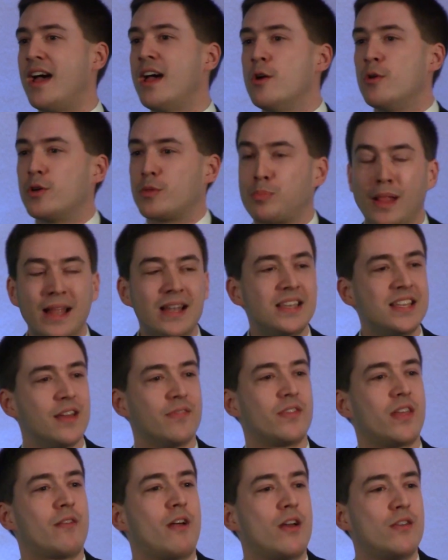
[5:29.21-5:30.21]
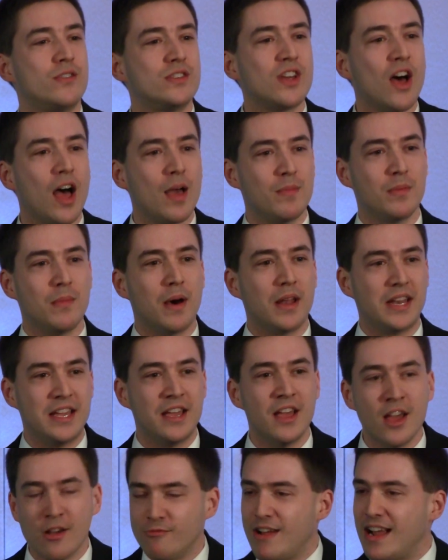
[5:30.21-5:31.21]
with plenty of their own time and money
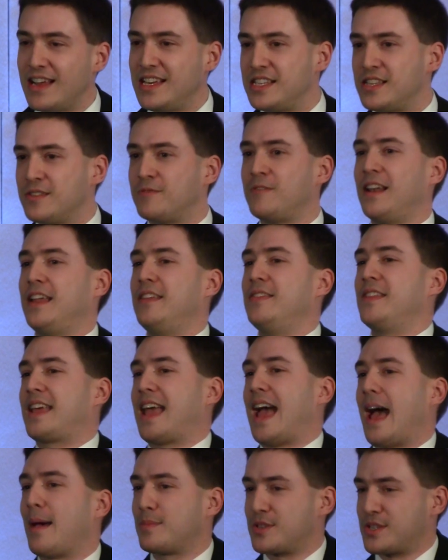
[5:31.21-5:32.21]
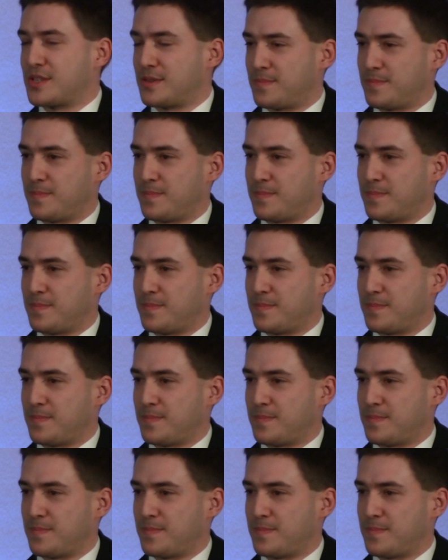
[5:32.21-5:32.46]
ready to fill in the gaps.